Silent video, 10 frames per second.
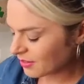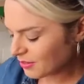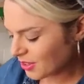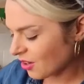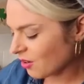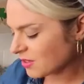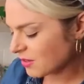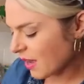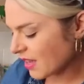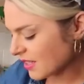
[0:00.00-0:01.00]
You can also
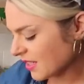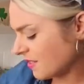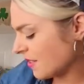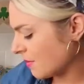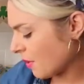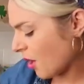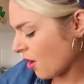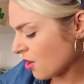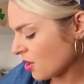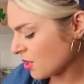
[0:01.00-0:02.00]
add in some
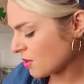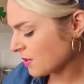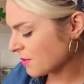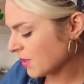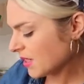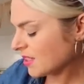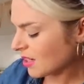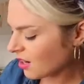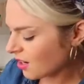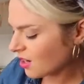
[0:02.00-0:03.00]
herbs, mixed
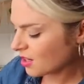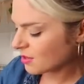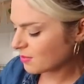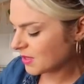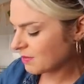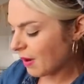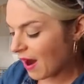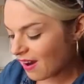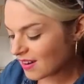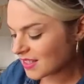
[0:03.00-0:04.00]
herbs,
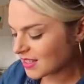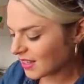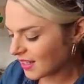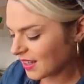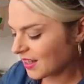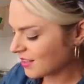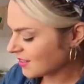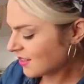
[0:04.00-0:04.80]
parsley.